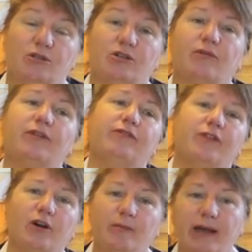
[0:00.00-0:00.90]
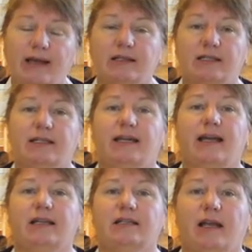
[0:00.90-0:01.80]
So refer back to
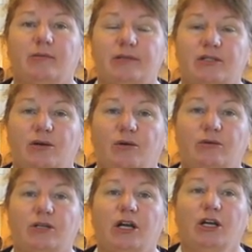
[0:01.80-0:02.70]
that episode